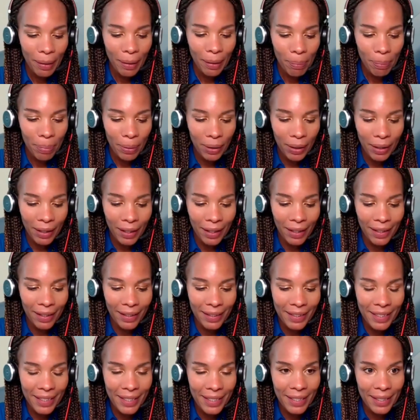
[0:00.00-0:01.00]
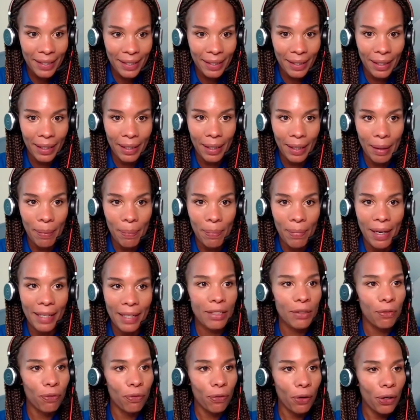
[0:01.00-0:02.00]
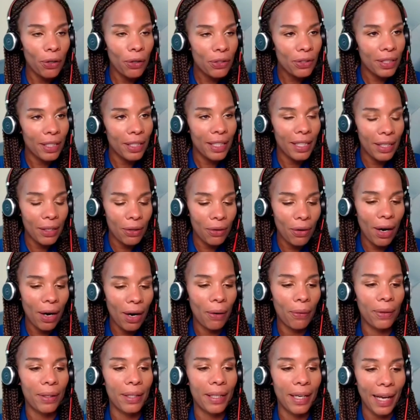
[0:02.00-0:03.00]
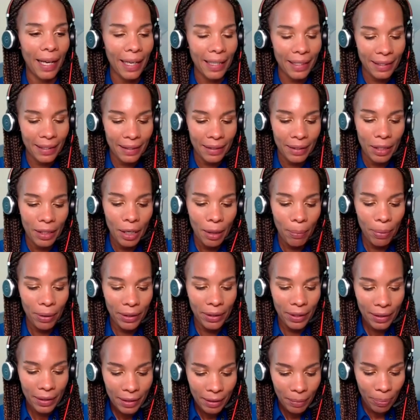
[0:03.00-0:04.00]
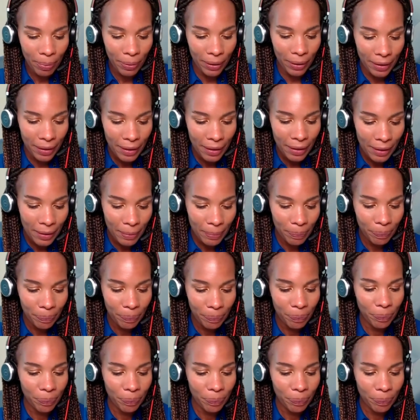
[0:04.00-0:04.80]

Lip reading: but let's first hear our next participant.